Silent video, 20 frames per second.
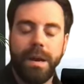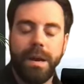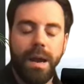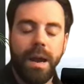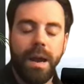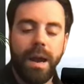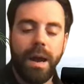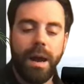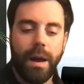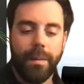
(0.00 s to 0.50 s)

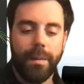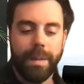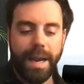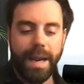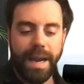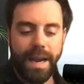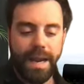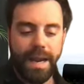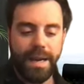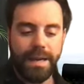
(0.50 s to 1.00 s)

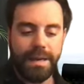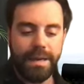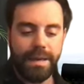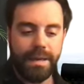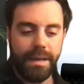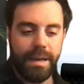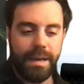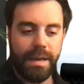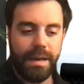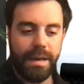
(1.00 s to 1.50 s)

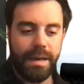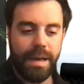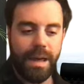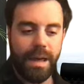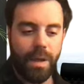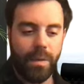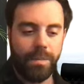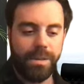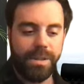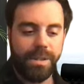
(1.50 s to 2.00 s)
and
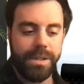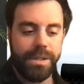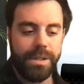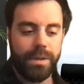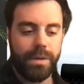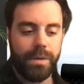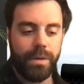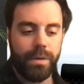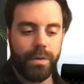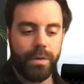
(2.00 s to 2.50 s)
helped
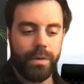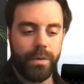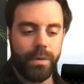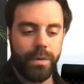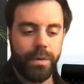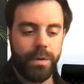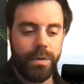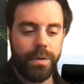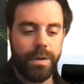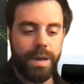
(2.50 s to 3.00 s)
to
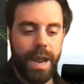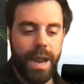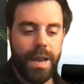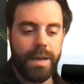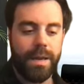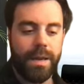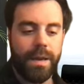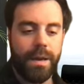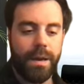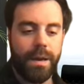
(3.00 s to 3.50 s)

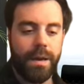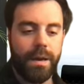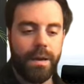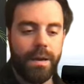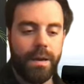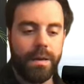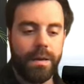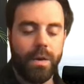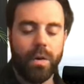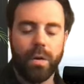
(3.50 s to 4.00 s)
create
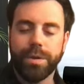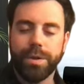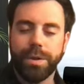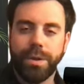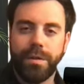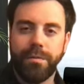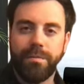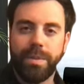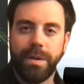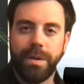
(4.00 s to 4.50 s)
a
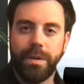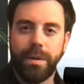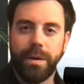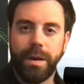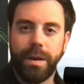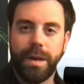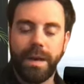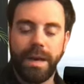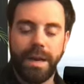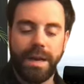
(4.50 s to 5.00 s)
culture of
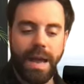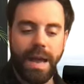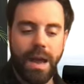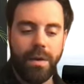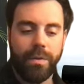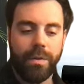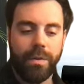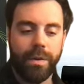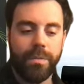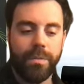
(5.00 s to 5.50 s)
Peoria, and
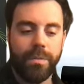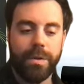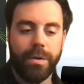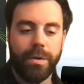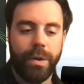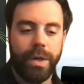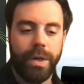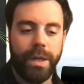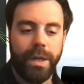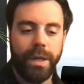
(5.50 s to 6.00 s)
how the
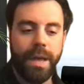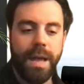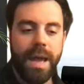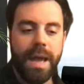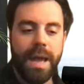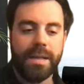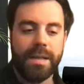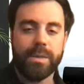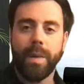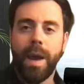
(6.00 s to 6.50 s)
community
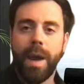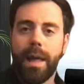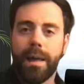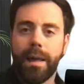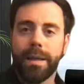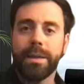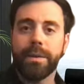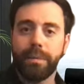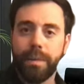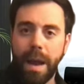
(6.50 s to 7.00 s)
has
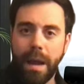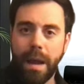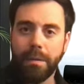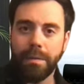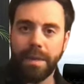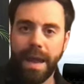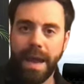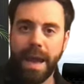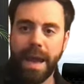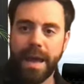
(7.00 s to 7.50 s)
rallied
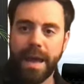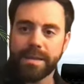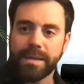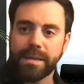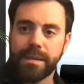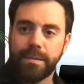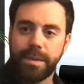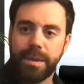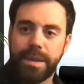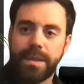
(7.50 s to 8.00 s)
around that as
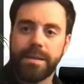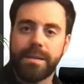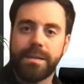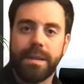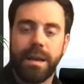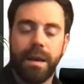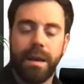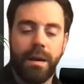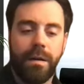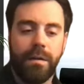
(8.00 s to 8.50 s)
a
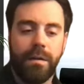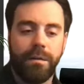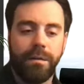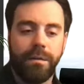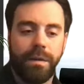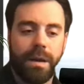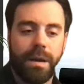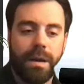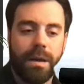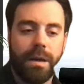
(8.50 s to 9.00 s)
piece of
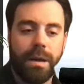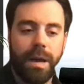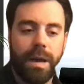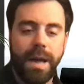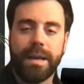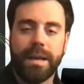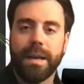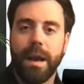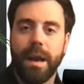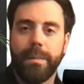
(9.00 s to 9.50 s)

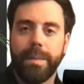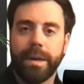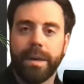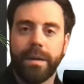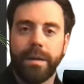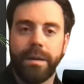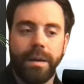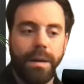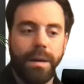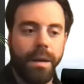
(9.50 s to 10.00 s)

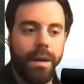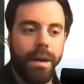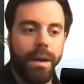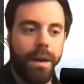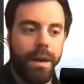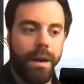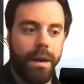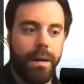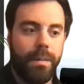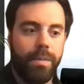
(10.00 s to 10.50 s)
economic
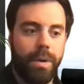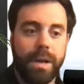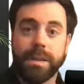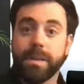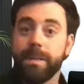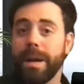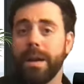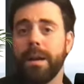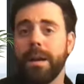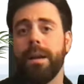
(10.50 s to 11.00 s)

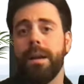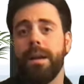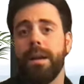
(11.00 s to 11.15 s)
prosperity